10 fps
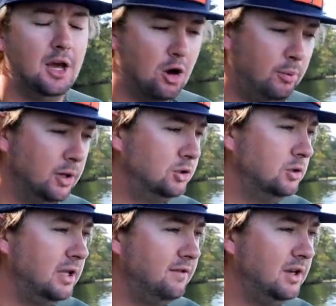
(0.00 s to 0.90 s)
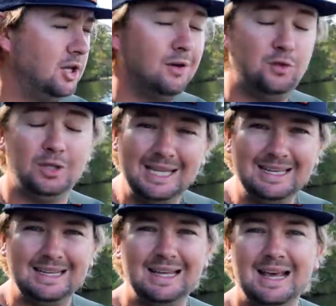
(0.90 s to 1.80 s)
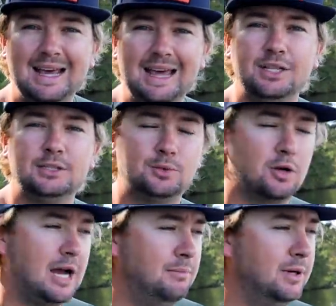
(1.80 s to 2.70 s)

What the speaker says: Hope y'all enjoyed that video. If you did, hit the subscribe